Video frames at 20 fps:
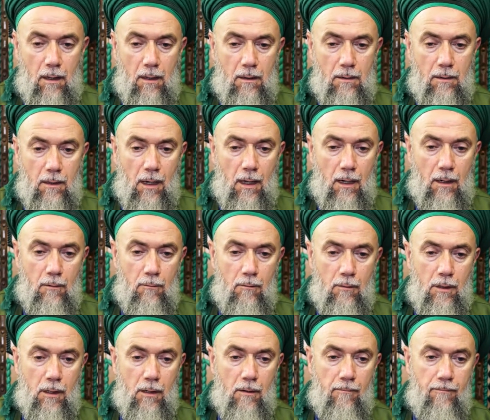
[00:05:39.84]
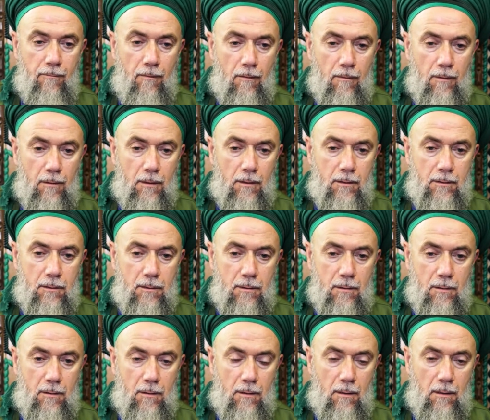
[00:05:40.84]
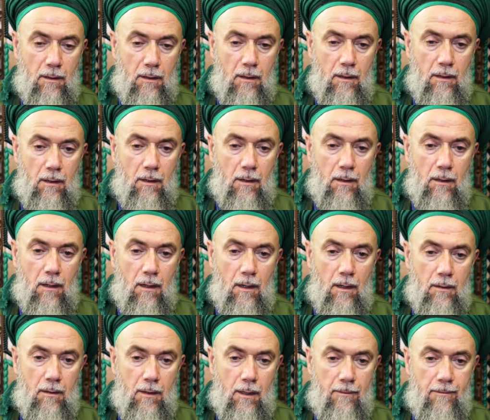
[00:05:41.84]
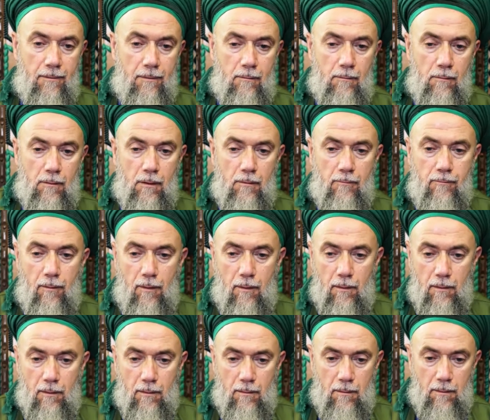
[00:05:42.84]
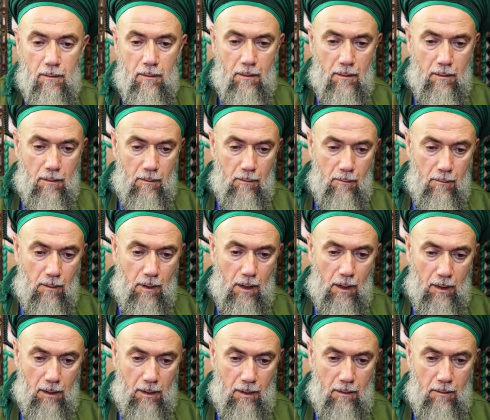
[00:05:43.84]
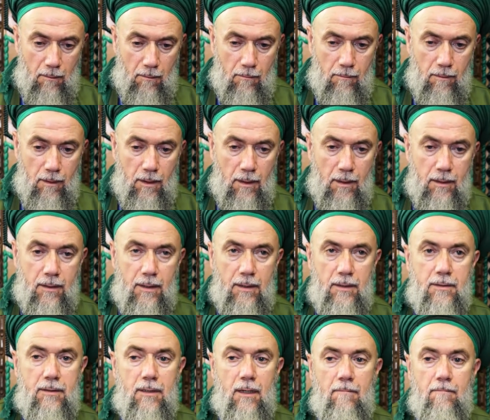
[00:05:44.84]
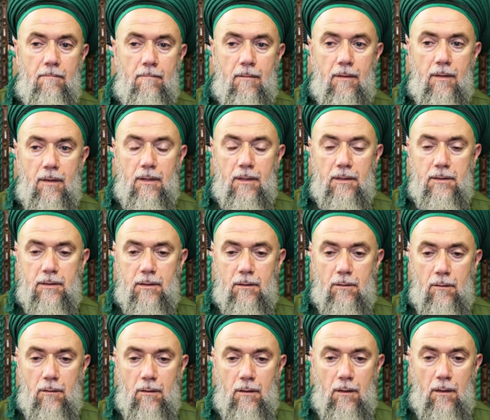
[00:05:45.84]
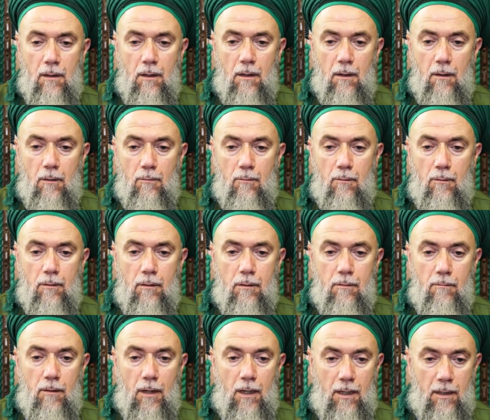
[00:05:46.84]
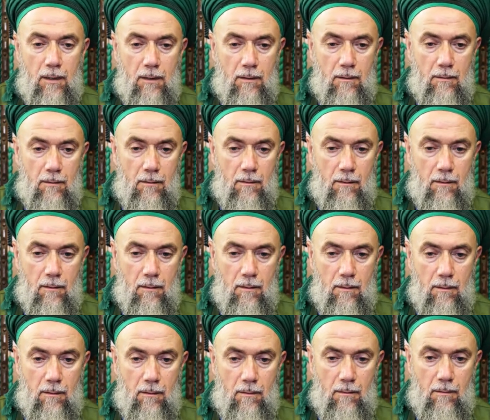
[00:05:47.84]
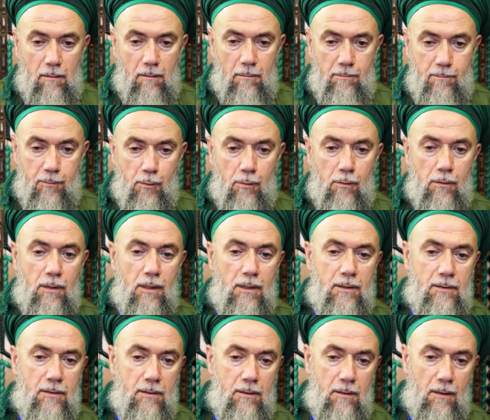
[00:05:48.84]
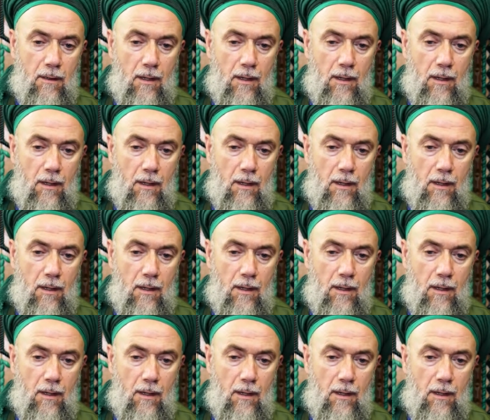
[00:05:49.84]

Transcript: They are looking for this. They are looking for who will teach them this good way, pureness.